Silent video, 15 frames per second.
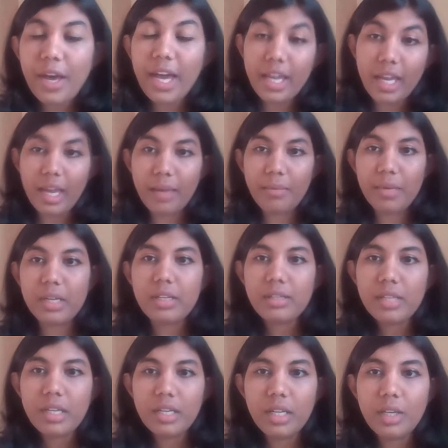I am
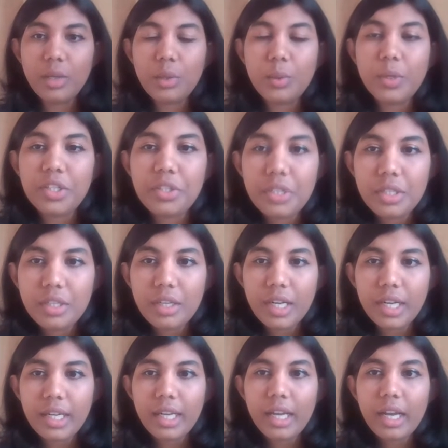understanding your question
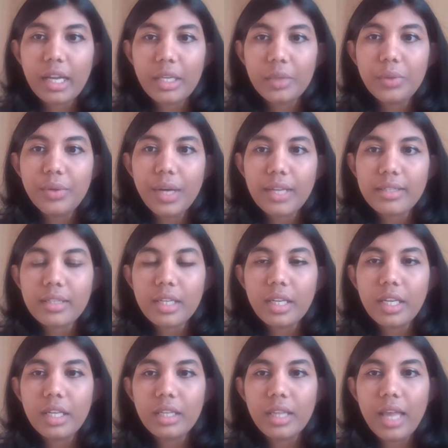correctly, are you
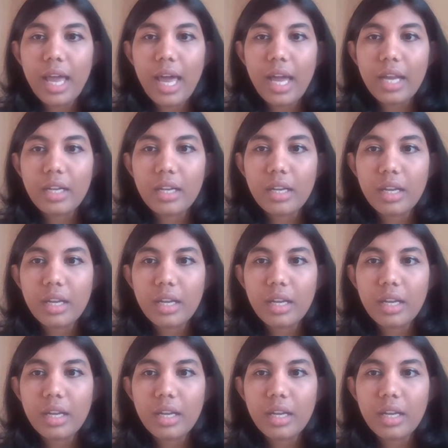asking that